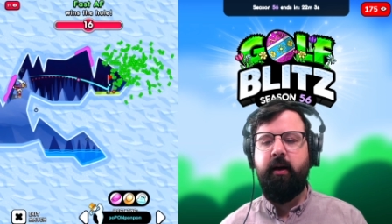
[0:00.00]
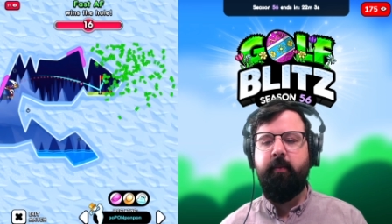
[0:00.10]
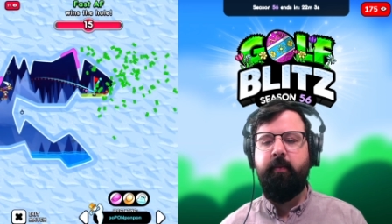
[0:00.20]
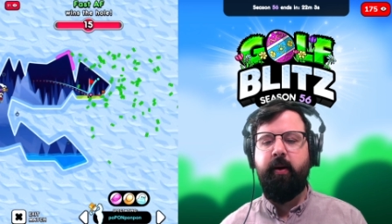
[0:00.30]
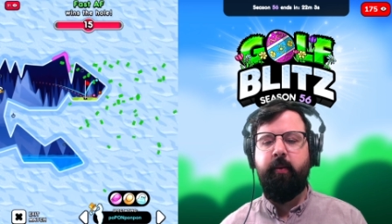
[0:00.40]

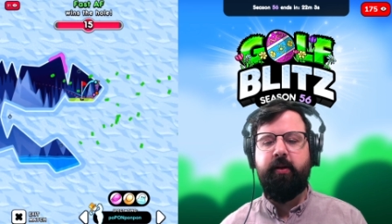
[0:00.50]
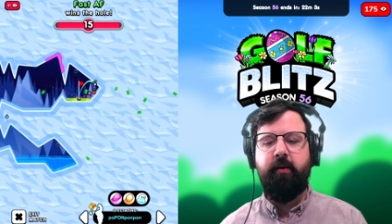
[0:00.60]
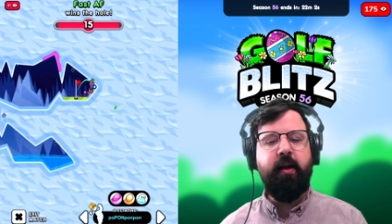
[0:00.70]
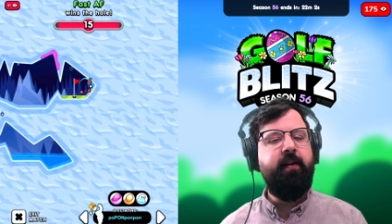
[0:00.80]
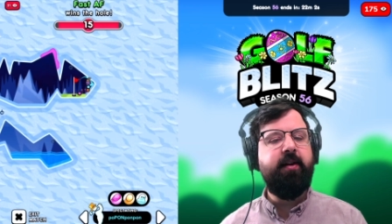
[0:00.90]
Uh, but we
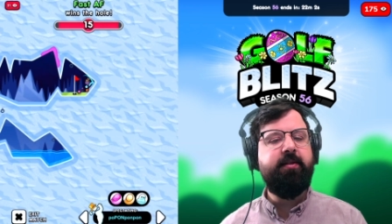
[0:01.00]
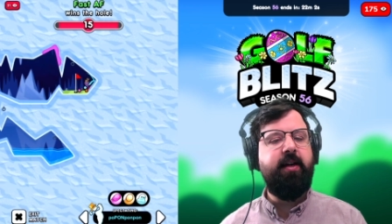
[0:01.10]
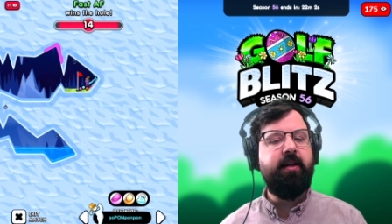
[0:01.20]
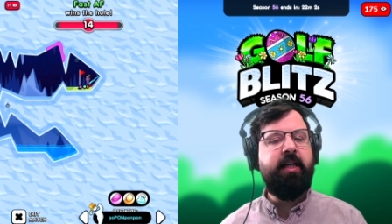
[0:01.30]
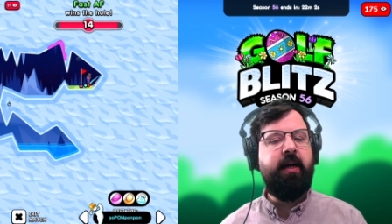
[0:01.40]
don't have an
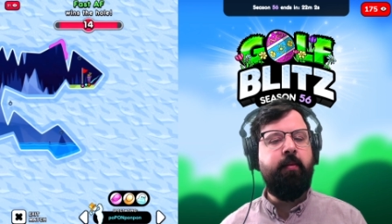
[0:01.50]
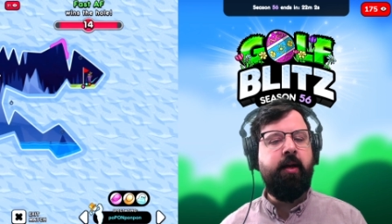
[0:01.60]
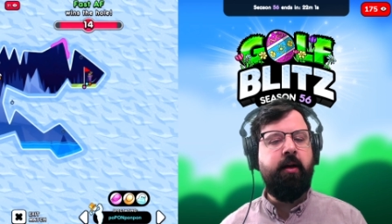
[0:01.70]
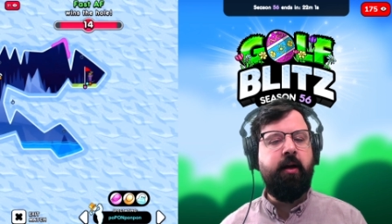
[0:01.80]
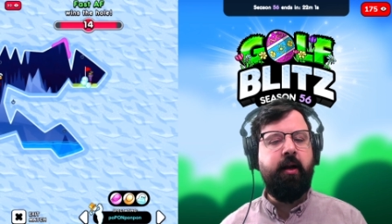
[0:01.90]
exact
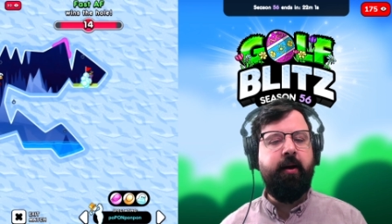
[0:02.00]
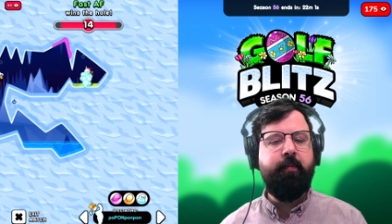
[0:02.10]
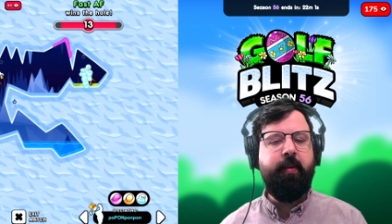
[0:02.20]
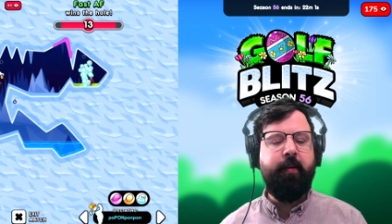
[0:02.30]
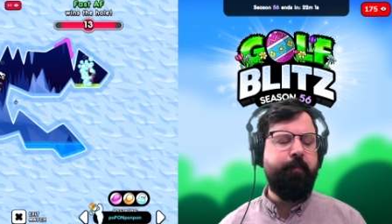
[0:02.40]
timeline on it yet.
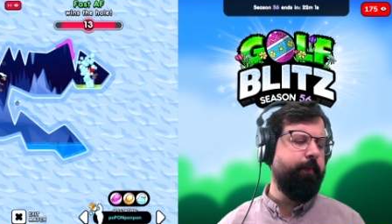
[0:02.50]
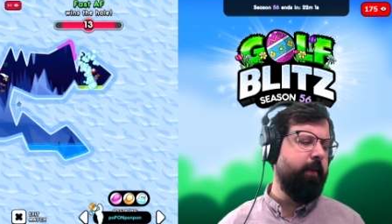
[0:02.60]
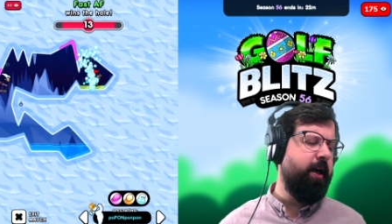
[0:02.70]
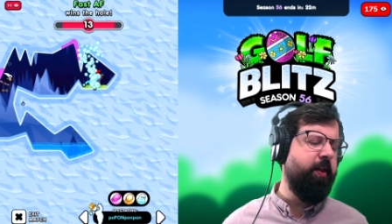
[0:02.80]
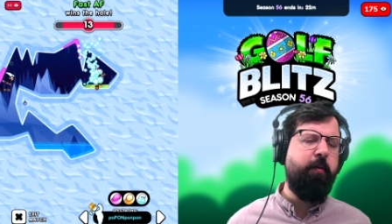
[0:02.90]
But
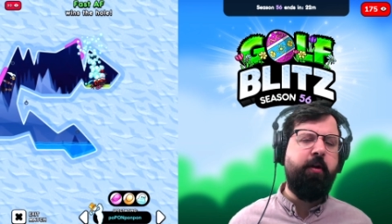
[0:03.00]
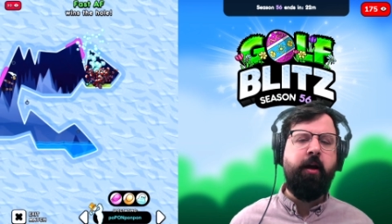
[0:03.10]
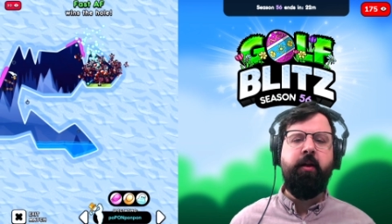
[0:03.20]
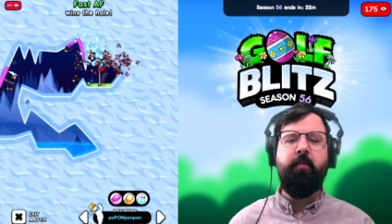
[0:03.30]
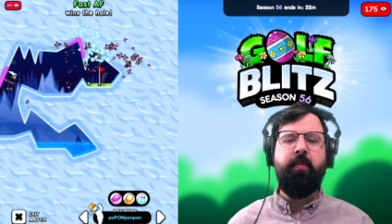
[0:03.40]
I think we've got
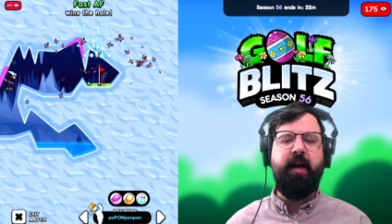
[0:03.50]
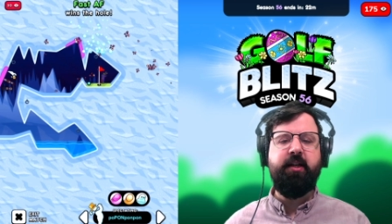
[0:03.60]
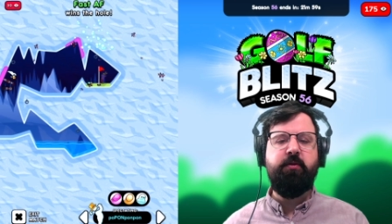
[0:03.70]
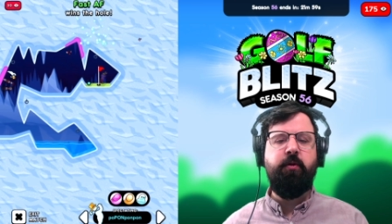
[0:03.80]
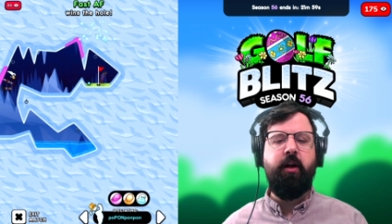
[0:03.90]
another
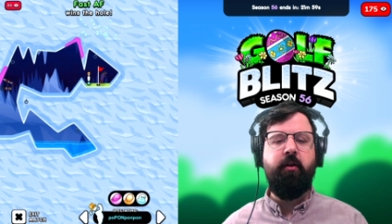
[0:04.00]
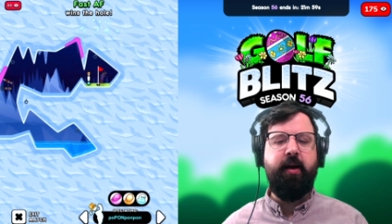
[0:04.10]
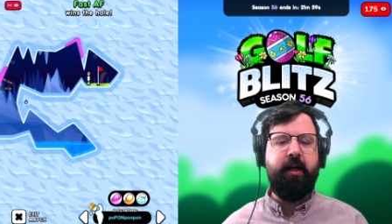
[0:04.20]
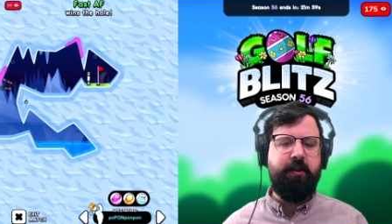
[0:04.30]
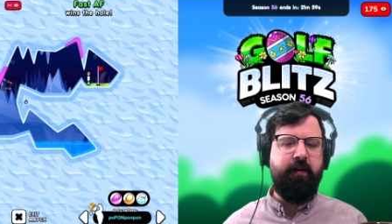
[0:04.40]
batch. We've got another
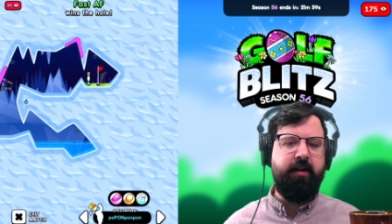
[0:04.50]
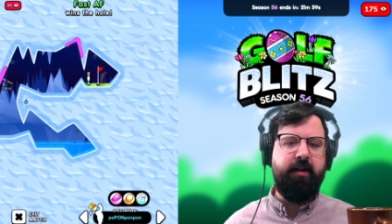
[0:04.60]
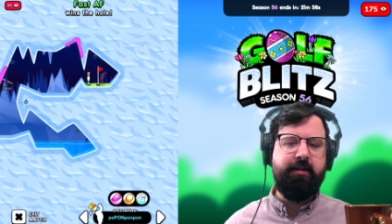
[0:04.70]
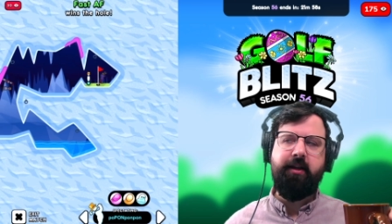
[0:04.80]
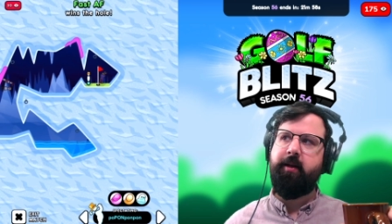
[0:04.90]
batch of
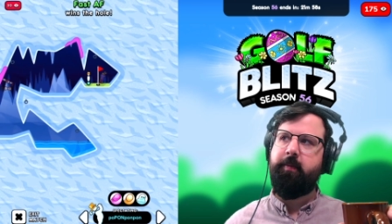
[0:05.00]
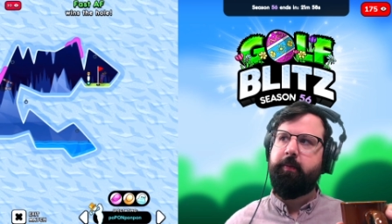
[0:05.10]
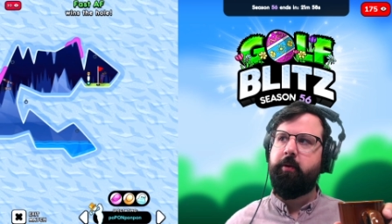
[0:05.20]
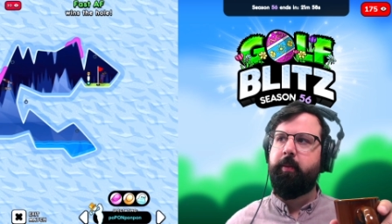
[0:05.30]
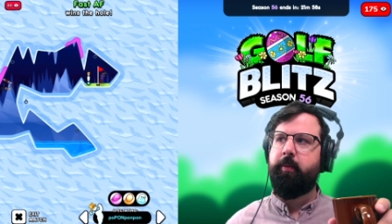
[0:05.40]
ideas, and I think
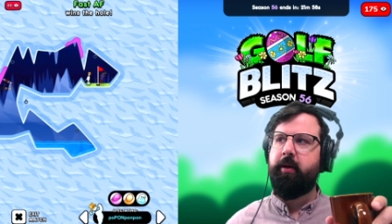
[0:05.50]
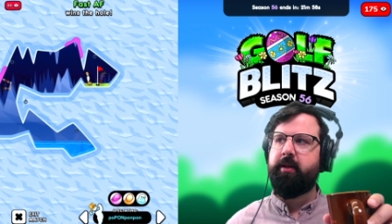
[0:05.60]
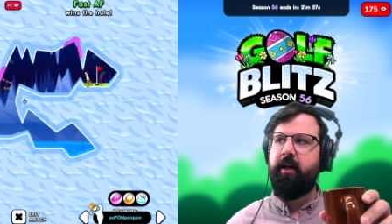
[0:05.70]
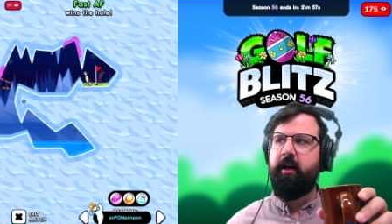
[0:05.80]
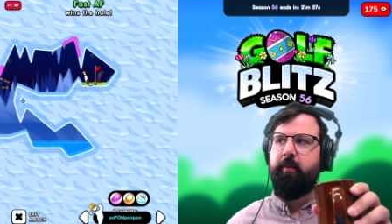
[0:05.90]
people would be
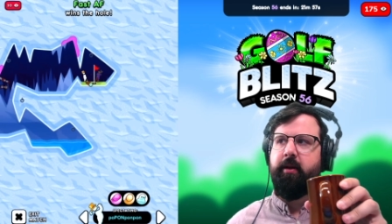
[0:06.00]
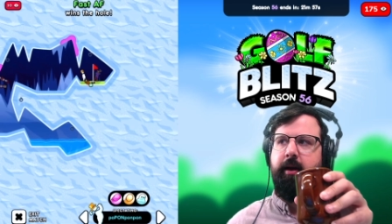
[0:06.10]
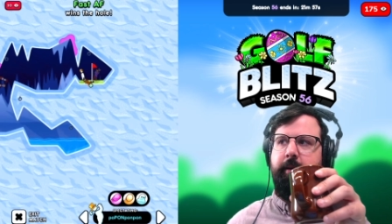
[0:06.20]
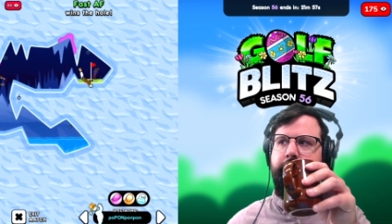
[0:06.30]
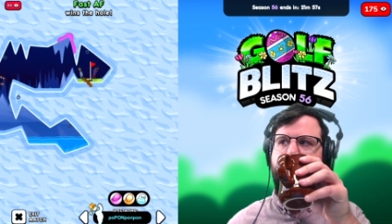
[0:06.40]
excited about
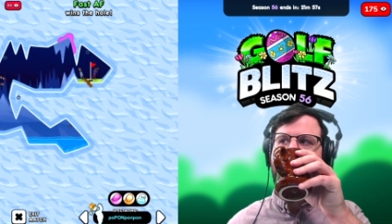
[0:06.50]
that.